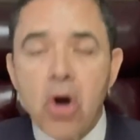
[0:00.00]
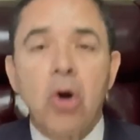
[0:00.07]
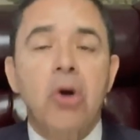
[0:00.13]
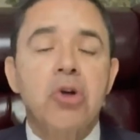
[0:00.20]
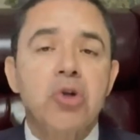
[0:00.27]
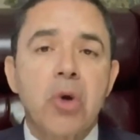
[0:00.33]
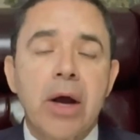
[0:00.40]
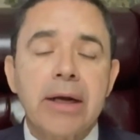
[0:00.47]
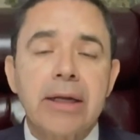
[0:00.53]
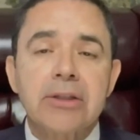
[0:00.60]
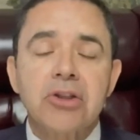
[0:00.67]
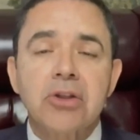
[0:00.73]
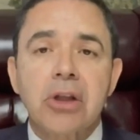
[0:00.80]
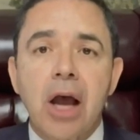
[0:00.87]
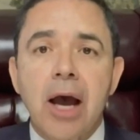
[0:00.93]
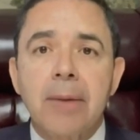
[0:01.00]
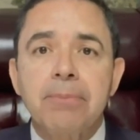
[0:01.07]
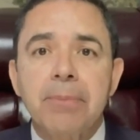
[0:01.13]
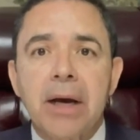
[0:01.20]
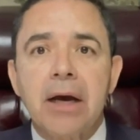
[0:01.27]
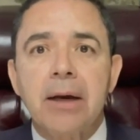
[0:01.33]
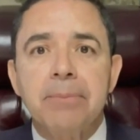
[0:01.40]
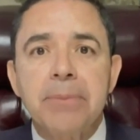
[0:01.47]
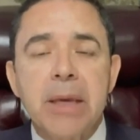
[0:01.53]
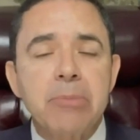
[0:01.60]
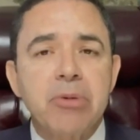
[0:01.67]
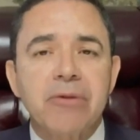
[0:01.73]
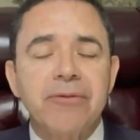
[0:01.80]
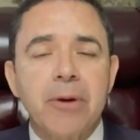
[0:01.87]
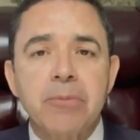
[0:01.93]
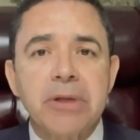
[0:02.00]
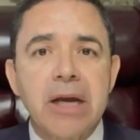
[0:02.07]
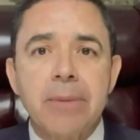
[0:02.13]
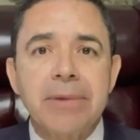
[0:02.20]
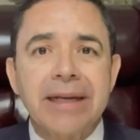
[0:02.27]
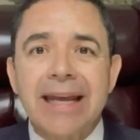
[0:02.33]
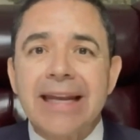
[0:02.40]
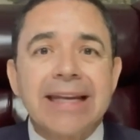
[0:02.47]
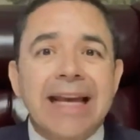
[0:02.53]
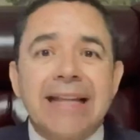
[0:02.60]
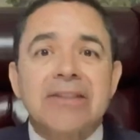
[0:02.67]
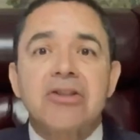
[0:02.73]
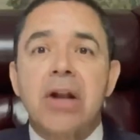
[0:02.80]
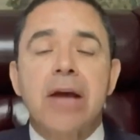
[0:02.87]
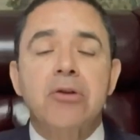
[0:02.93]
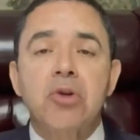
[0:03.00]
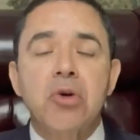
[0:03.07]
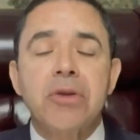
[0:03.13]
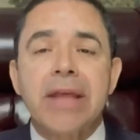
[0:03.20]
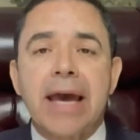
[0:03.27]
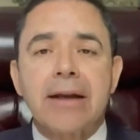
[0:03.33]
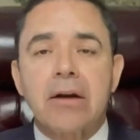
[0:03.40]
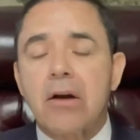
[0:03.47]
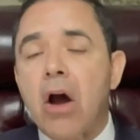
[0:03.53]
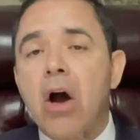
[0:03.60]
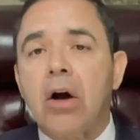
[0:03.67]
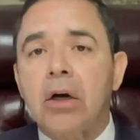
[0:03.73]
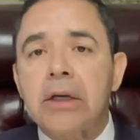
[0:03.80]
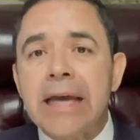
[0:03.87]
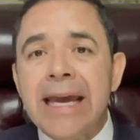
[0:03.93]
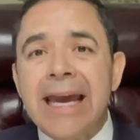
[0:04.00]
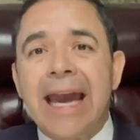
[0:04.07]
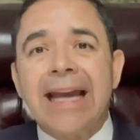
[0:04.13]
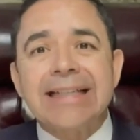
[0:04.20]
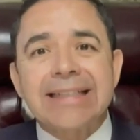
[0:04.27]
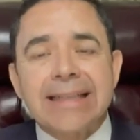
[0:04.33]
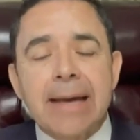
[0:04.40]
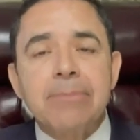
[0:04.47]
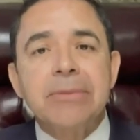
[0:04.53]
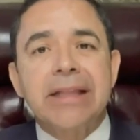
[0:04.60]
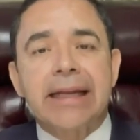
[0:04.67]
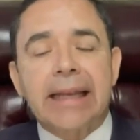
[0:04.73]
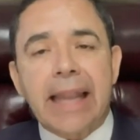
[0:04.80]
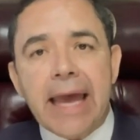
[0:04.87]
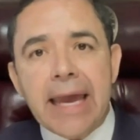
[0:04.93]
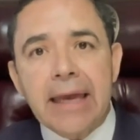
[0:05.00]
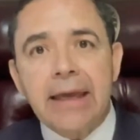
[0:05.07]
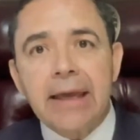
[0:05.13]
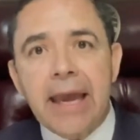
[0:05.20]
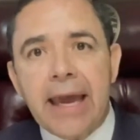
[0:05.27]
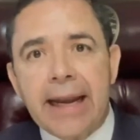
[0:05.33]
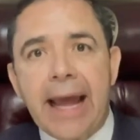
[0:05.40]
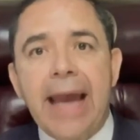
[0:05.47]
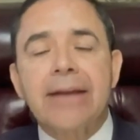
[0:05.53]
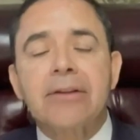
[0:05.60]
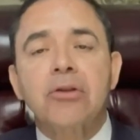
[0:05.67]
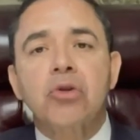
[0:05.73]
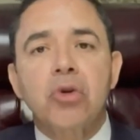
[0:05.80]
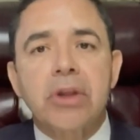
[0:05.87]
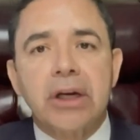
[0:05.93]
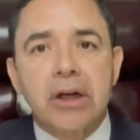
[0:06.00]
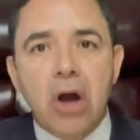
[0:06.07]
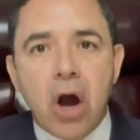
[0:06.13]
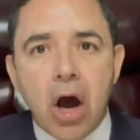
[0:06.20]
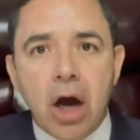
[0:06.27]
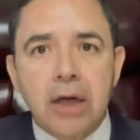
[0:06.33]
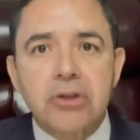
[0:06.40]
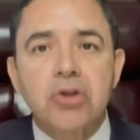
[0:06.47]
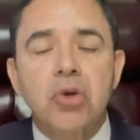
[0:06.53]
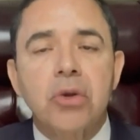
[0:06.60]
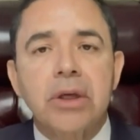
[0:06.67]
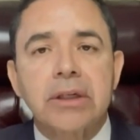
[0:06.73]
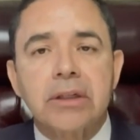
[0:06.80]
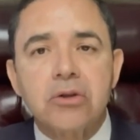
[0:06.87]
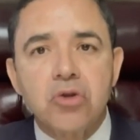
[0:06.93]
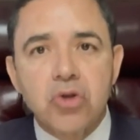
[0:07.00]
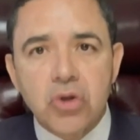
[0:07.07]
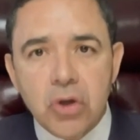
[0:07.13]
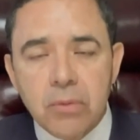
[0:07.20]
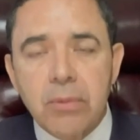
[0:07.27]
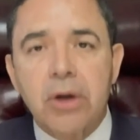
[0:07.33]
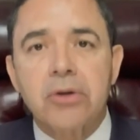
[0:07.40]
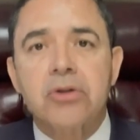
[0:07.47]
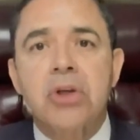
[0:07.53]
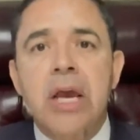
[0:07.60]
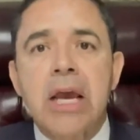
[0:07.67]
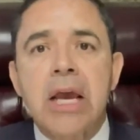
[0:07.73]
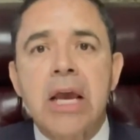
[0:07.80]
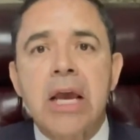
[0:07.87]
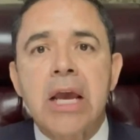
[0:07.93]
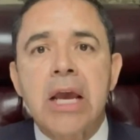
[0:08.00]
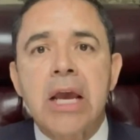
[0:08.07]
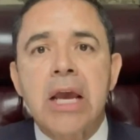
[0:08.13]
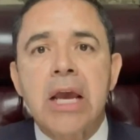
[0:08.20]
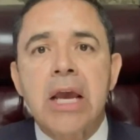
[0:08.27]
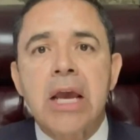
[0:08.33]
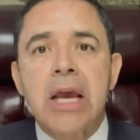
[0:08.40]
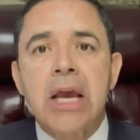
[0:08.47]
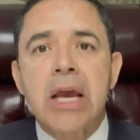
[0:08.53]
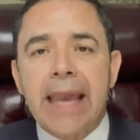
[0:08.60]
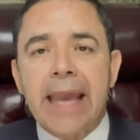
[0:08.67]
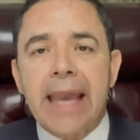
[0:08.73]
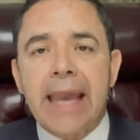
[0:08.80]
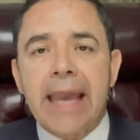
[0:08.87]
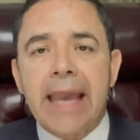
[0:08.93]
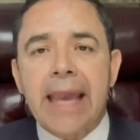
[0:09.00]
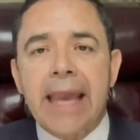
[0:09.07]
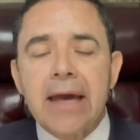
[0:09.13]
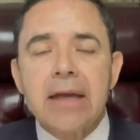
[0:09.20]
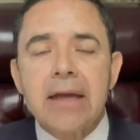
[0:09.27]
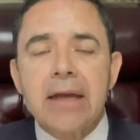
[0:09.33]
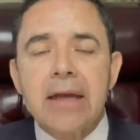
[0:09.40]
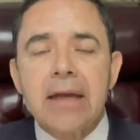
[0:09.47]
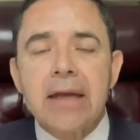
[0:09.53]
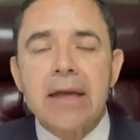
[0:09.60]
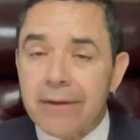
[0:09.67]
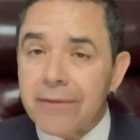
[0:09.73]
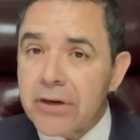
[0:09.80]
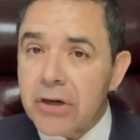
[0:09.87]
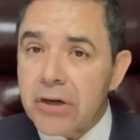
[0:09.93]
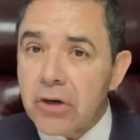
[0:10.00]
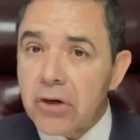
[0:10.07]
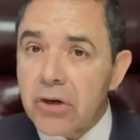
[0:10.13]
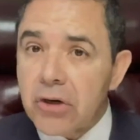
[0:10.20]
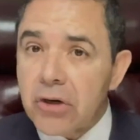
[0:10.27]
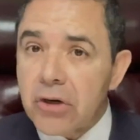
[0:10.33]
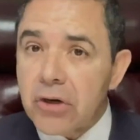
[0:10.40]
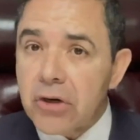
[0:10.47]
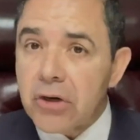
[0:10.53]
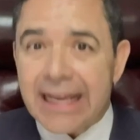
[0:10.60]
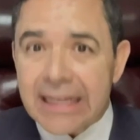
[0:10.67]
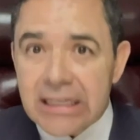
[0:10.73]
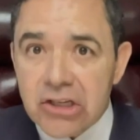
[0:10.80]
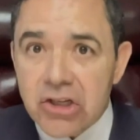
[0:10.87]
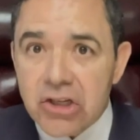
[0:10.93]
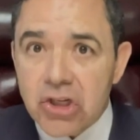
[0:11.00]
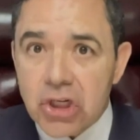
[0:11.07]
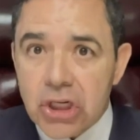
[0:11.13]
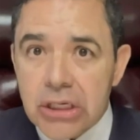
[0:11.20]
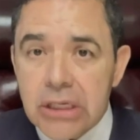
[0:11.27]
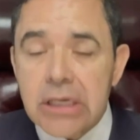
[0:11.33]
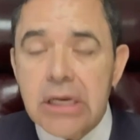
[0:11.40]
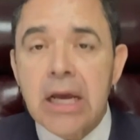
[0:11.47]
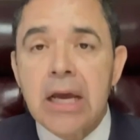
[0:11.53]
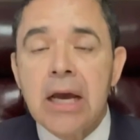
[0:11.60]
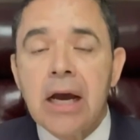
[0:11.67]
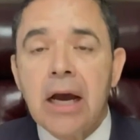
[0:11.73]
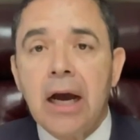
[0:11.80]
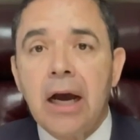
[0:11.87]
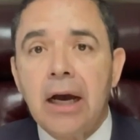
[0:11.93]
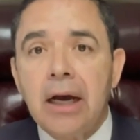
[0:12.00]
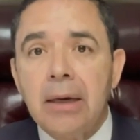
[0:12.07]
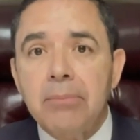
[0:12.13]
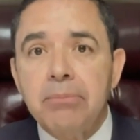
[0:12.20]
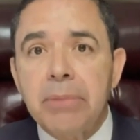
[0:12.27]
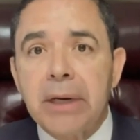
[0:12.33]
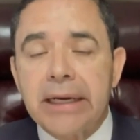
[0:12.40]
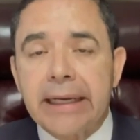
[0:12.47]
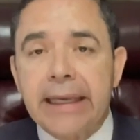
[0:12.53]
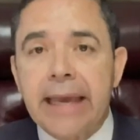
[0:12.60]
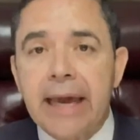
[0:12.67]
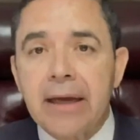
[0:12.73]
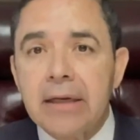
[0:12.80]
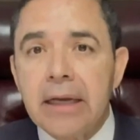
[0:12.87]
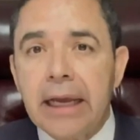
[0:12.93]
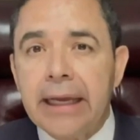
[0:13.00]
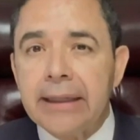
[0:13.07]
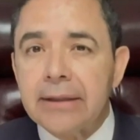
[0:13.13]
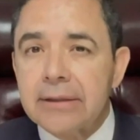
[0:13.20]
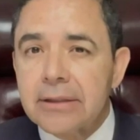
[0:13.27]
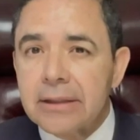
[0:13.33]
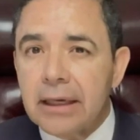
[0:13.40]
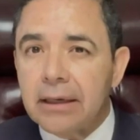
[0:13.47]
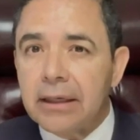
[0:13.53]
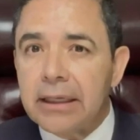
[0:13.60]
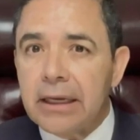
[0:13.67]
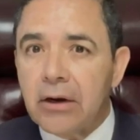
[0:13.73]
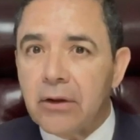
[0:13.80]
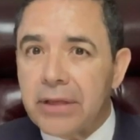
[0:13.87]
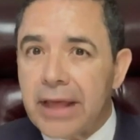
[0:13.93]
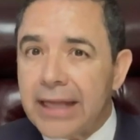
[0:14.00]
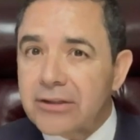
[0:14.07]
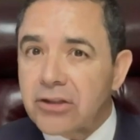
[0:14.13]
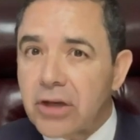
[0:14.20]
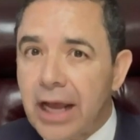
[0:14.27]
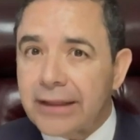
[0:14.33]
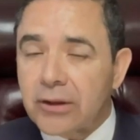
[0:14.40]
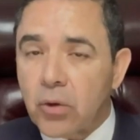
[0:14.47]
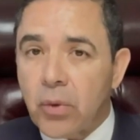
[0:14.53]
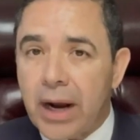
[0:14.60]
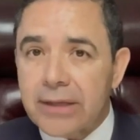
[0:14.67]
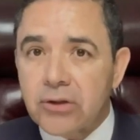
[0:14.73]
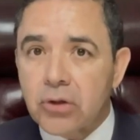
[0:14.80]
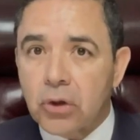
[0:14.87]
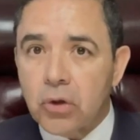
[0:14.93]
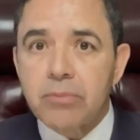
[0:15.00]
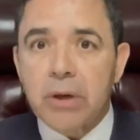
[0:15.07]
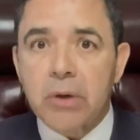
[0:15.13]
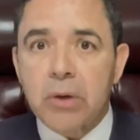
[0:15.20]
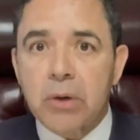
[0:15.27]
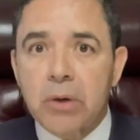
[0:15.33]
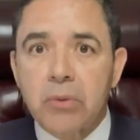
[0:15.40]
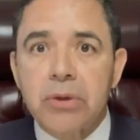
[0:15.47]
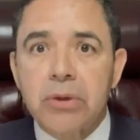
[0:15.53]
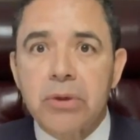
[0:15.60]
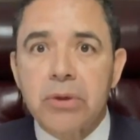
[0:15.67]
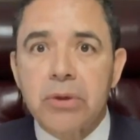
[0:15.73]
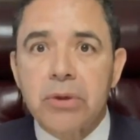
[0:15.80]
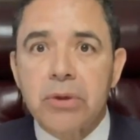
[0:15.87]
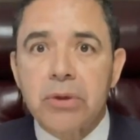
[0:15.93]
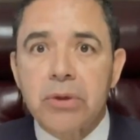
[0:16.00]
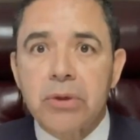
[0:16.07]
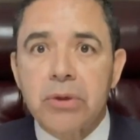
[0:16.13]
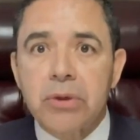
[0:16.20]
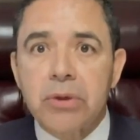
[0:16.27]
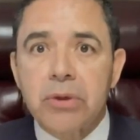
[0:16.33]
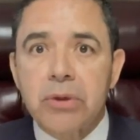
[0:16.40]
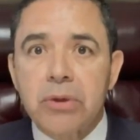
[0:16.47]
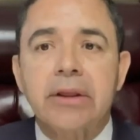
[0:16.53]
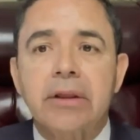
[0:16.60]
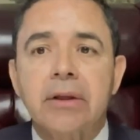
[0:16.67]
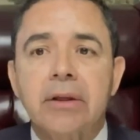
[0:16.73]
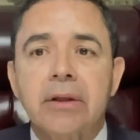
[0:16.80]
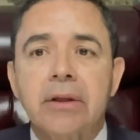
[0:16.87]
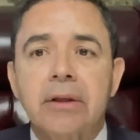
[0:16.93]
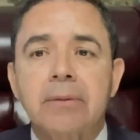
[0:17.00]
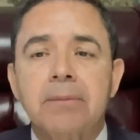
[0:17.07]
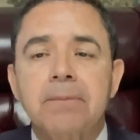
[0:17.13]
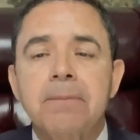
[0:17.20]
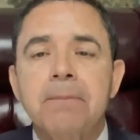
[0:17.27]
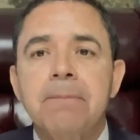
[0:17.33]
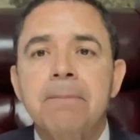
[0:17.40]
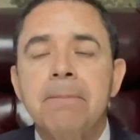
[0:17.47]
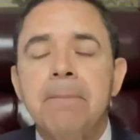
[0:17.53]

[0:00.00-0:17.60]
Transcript: or trying to stop uh, people from coming in, it's not doing that at all, except delay and add to the cause to the consumers. Mm-hmm. So again, you know, the governor did get the attention. Uh, but again, it uh, you know that's not the right solution. But we certainly uh, look forward to working with them.